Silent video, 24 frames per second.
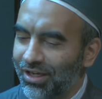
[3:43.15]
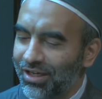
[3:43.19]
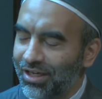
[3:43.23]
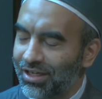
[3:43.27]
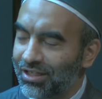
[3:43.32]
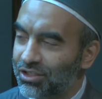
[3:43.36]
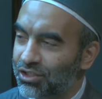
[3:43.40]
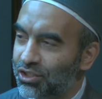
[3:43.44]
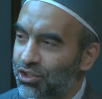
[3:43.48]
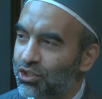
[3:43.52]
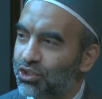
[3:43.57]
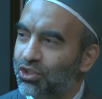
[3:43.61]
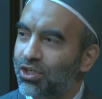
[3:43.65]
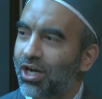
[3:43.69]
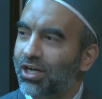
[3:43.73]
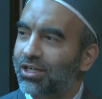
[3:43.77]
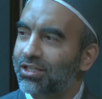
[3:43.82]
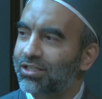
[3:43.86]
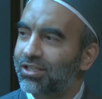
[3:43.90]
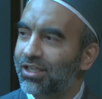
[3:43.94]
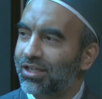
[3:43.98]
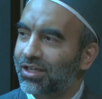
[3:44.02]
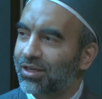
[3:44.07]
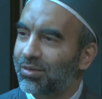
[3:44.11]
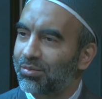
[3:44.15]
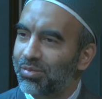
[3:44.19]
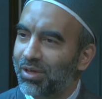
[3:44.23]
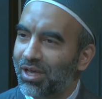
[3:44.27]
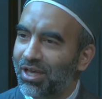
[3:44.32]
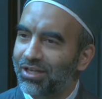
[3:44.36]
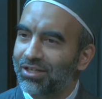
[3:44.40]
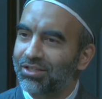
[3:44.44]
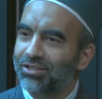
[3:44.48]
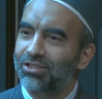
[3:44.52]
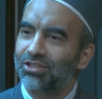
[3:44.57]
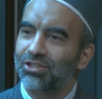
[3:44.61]
instruct the
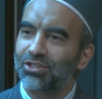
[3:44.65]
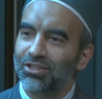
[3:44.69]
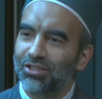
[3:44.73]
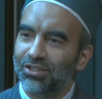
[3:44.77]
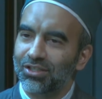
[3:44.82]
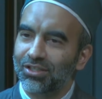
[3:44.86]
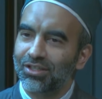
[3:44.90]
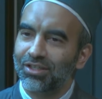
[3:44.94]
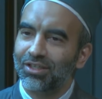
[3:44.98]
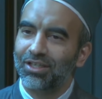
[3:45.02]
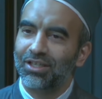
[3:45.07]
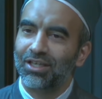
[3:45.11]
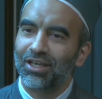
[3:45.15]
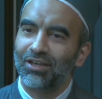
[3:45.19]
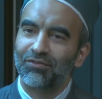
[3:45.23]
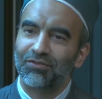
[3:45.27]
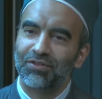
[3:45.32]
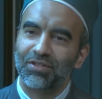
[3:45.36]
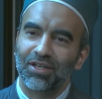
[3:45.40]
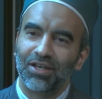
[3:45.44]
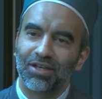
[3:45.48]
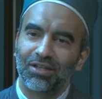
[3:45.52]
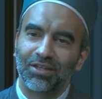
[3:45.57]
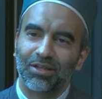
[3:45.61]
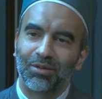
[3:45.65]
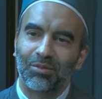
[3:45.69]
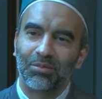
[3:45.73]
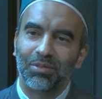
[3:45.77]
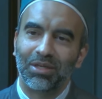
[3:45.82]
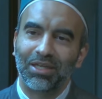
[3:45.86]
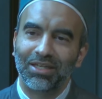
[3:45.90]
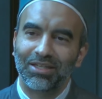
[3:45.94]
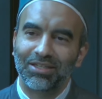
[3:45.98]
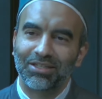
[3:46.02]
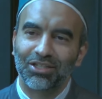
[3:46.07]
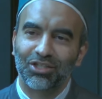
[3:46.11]
companions to gift the
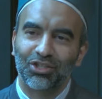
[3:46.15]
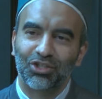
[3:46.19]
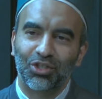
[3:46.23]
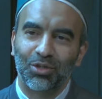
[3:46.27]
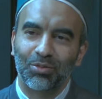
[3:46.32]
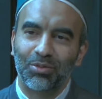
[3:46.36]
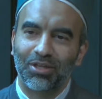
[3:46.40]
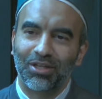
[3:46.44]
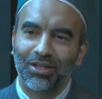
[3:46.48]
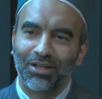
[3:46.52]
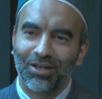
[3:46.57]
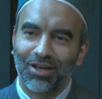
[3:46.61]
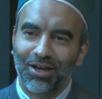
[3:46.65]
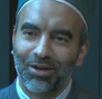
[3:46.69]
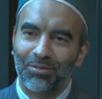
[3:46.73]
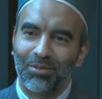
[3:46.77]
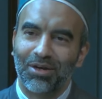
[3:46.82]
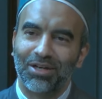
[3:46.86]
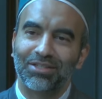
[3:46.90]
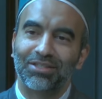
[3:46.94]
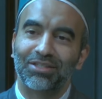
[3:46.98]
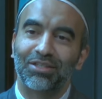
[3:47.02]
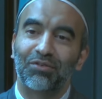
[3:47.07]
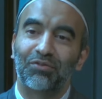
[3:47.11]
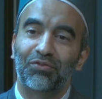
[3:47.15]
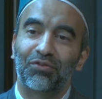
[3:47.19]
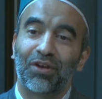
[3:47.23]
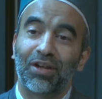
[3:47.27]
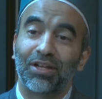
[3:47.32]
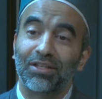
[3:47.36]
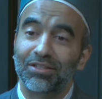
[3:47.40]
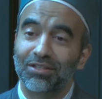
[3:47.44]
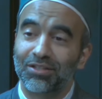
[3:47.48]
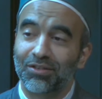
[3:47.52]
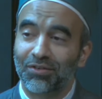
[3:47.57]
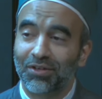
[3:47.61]
meat, distribute it amongst the
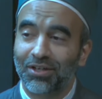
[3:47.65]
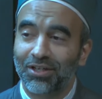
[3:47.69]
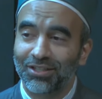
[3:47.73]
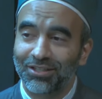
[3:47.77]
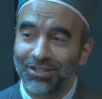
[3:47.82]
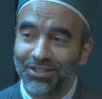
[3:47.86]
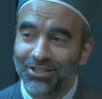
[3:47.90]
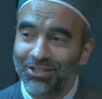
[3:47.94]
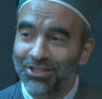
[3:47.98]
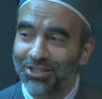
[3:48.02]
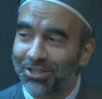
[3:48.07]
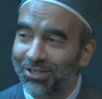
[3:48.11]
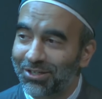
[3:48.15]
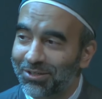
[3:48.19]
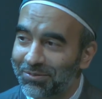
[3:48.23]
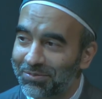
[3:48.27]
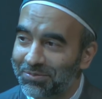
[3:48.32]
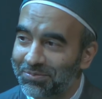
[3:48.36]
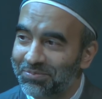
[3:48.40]
friends of Khadija.